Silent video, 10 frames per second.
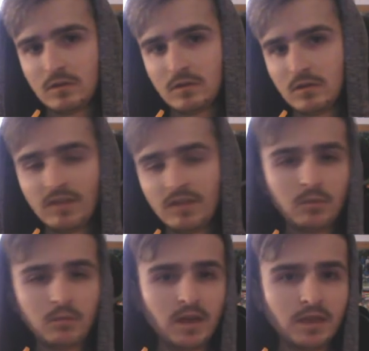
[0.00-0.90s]
The same
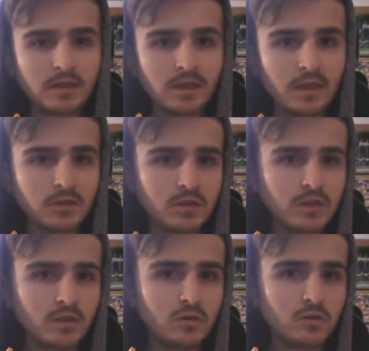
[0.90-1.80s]
when I actually
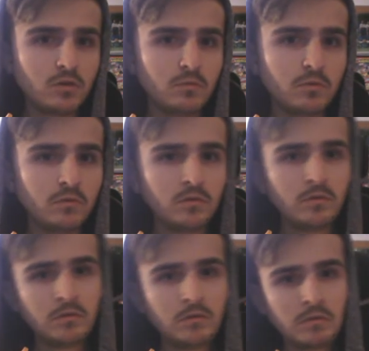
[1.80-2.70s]
did YouTube.
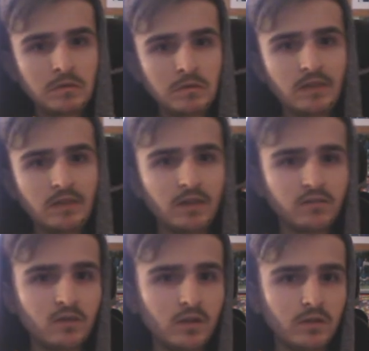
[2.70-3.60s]
That's how it
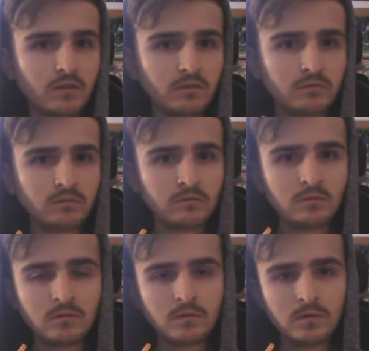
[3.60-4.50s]
started, you know.
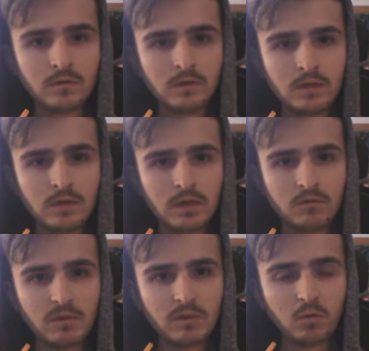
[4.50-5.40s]
It was
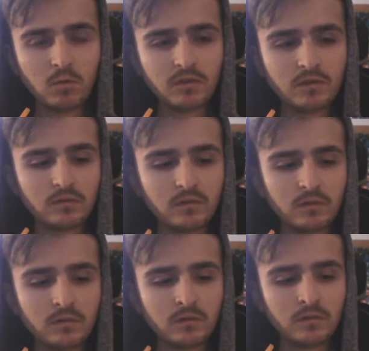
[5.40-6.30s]
me wanting to
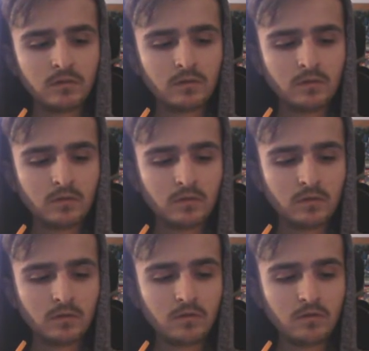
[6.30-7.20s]

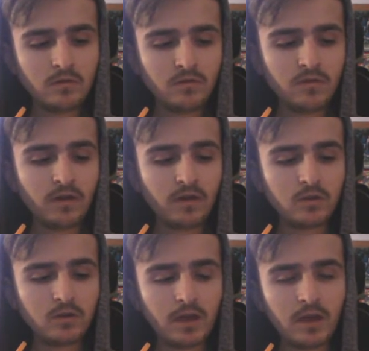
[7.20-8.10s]
see if I could
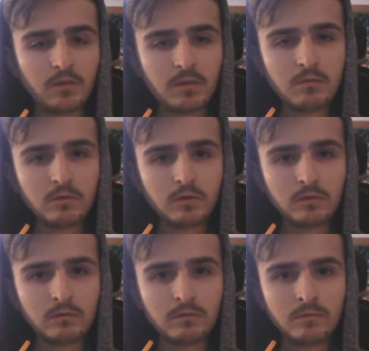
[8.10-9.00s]
do it like other people could.
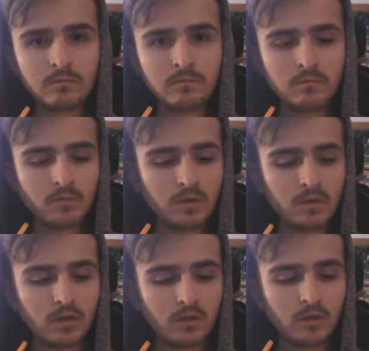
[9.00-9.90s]
You know,
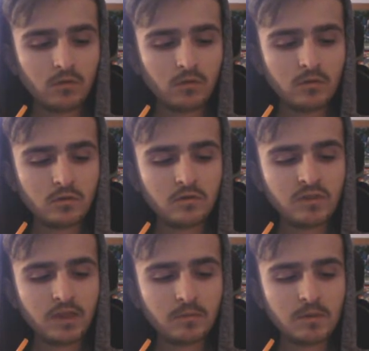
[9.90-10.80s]
you don't, you see
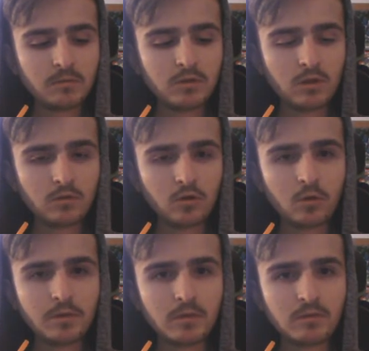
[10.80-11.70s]
other people, you don't copy them.